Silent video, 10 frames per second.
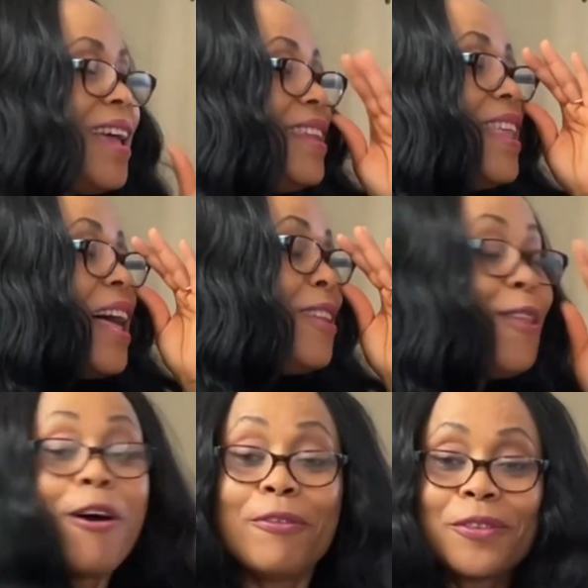that
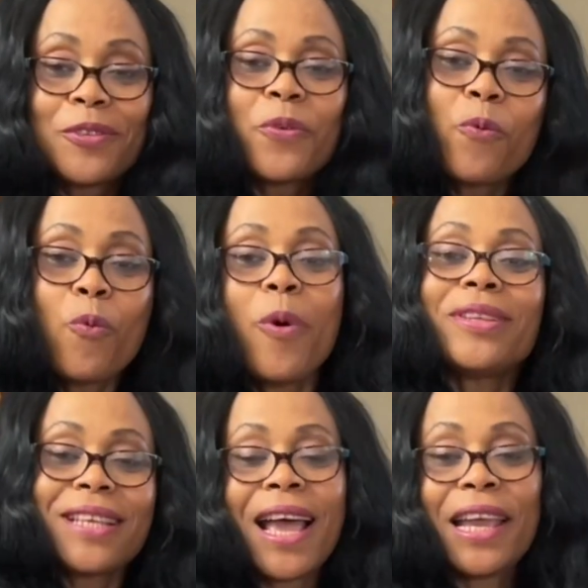loves what
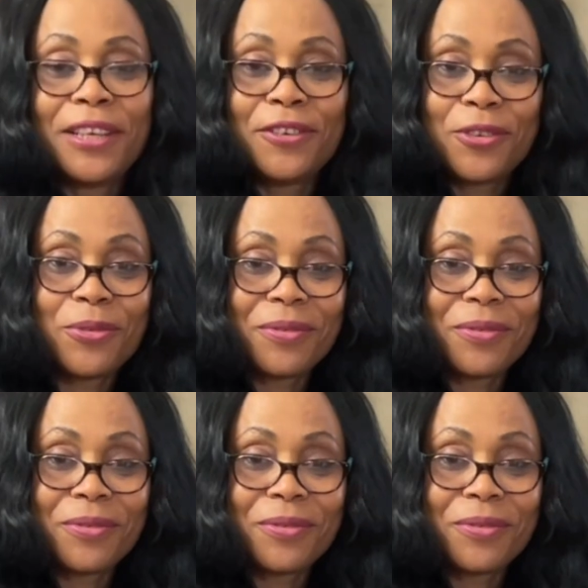I do.